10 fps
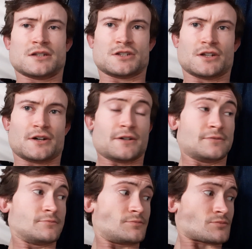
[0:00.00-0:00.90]
So,
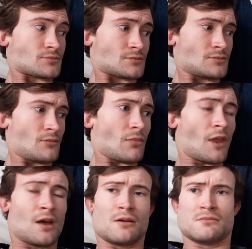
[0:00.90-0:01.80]

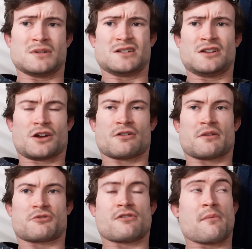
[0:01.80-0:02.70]
but
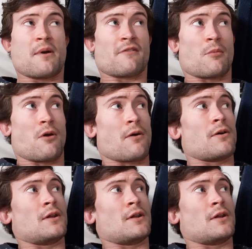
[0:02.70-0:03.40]
correct me if I'm wrong.